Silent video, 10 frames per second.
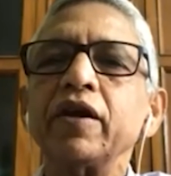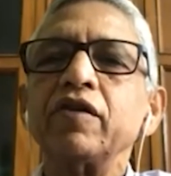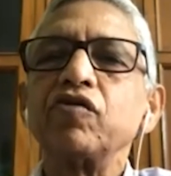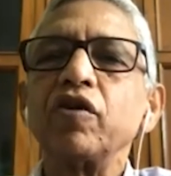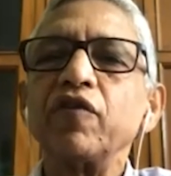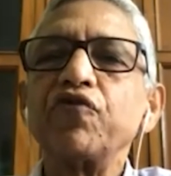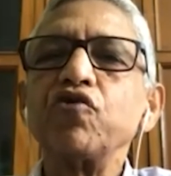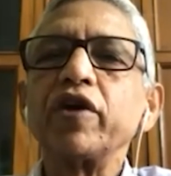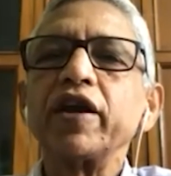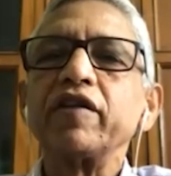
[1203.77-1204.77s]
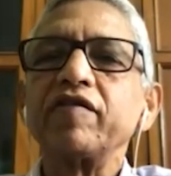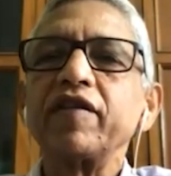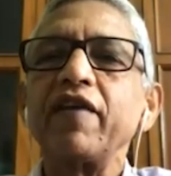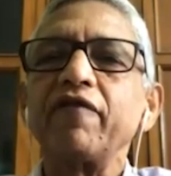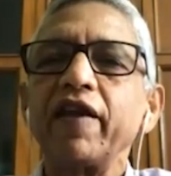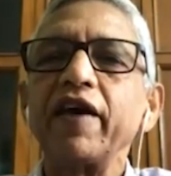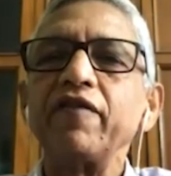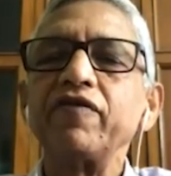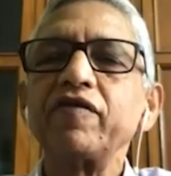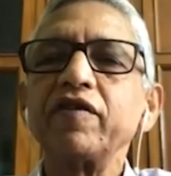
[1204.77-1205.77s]
So if mm-hmm. you can save
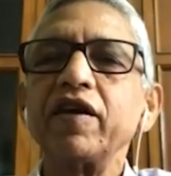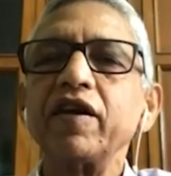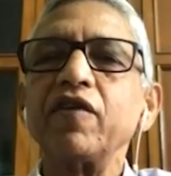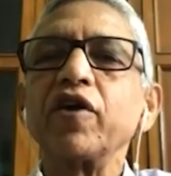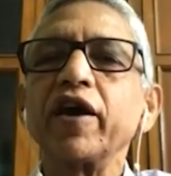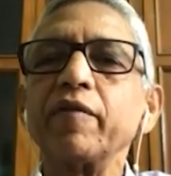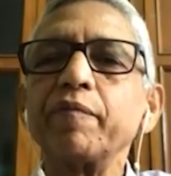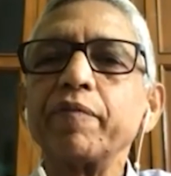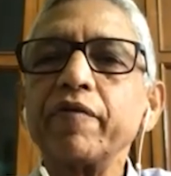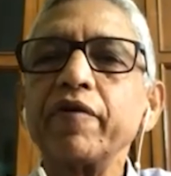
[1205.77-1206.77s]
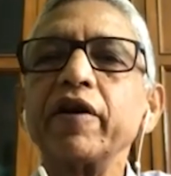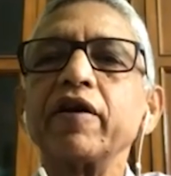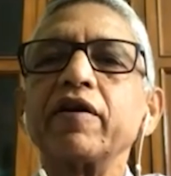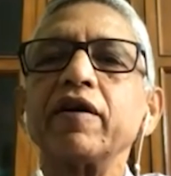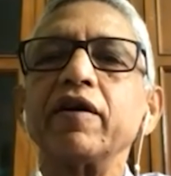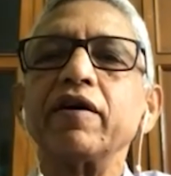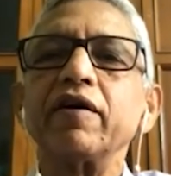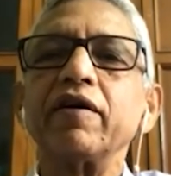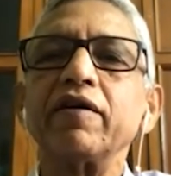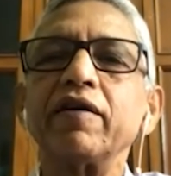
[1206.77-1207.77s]
lives and if you can prevent
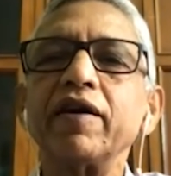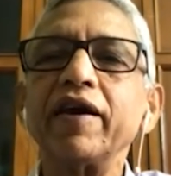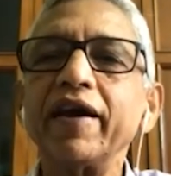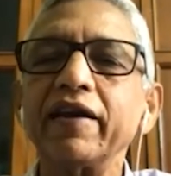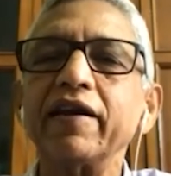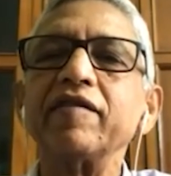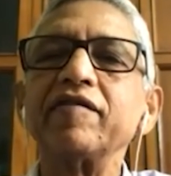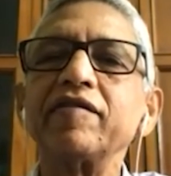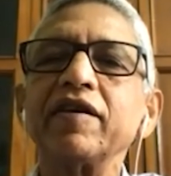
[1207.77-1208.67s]
uh, illness